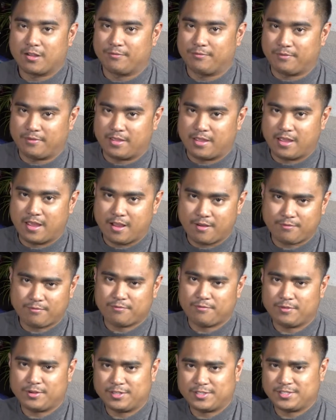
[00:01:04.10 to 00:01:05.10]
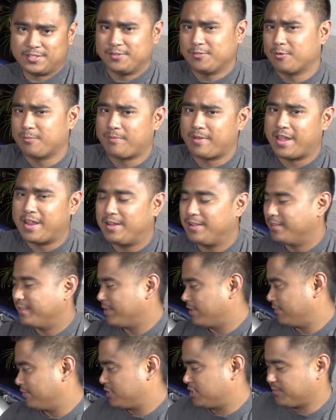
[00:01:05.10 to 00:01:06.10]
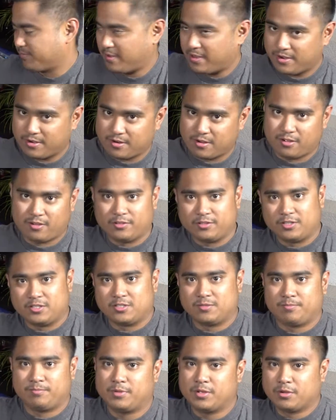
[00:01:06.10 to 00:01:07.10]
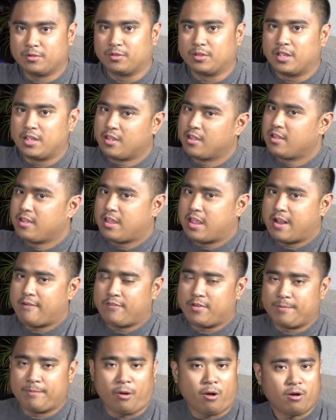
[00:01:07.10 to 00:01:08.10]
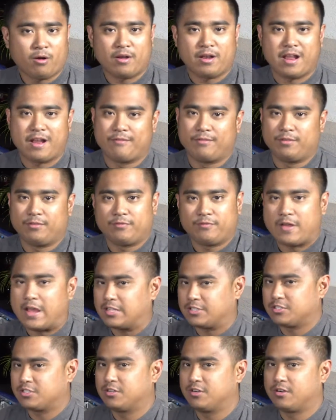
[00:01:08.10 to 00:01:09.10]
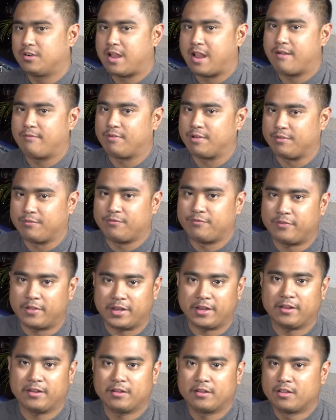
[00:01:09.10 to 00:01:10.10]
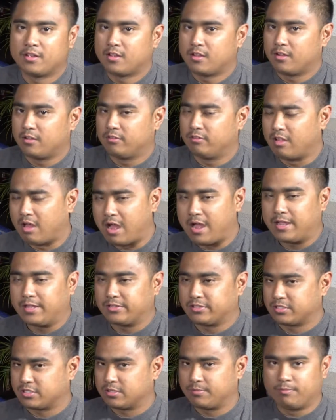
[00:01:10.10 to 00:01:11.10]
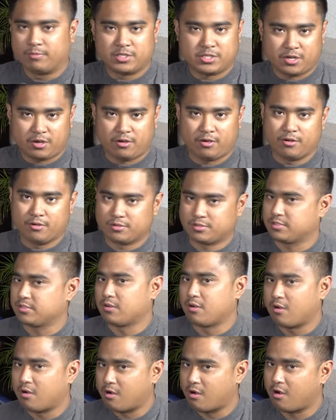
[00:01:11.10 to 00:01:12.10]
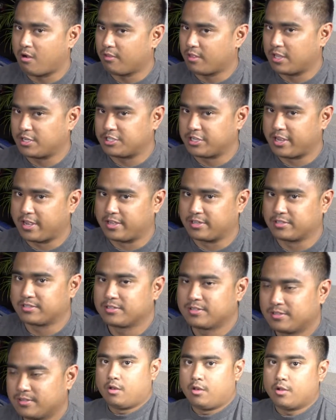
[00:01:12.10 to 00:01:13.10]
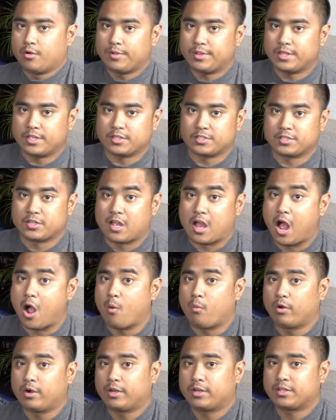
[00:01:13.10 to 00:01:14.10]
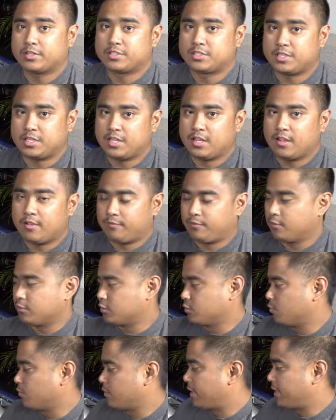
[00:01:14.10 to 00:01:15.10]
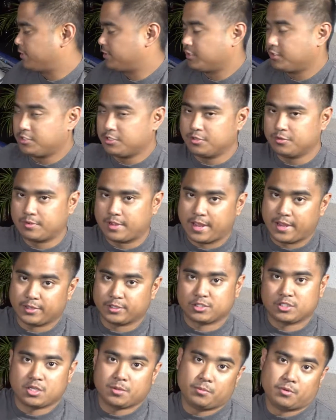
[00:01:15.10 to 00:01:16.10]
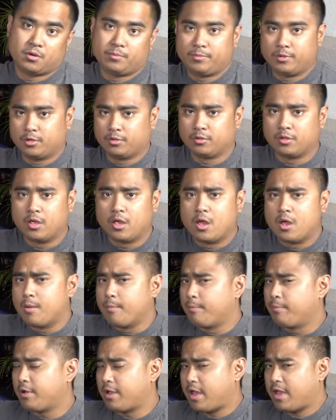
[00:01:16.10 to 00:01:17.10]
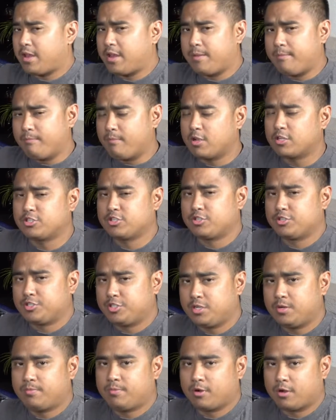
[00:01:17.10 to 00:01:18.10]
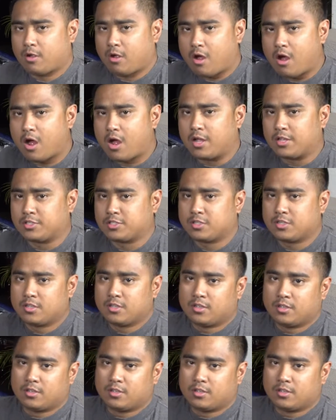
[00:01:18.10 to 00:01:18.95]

of every single penny that I've spent on this build. Every part, every fastener, every fitting, lines, materials, all that jazz. Knowing this, I wanted to see if there's a way to do a similar build, but at a much cheaper cost